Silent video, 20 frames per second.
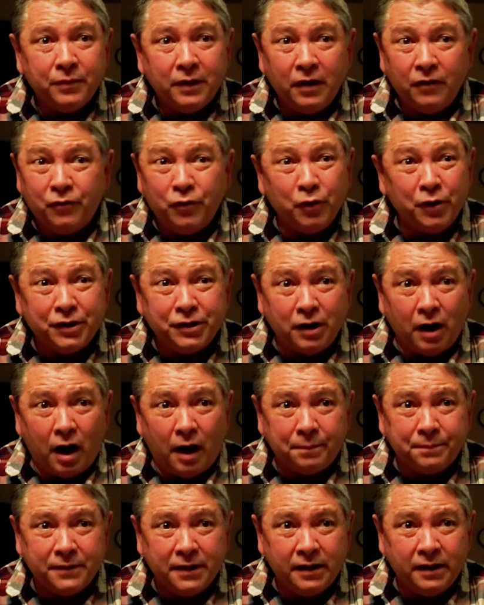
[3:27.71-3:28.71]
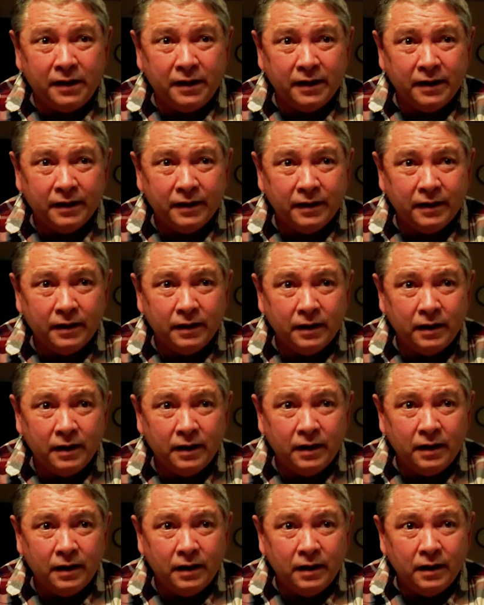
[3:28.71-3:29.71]
If you're adopted,
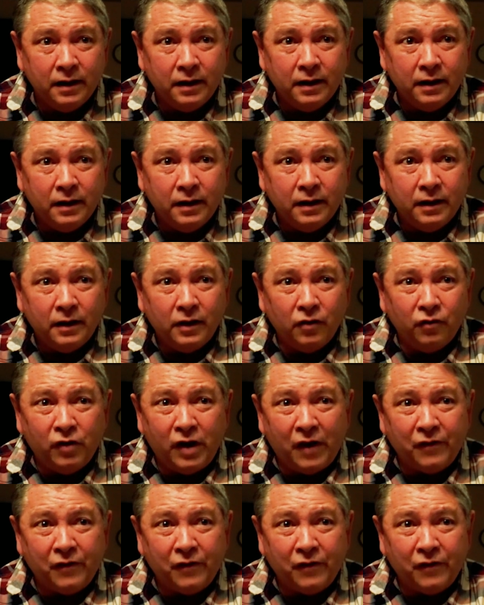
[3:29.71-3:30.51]
if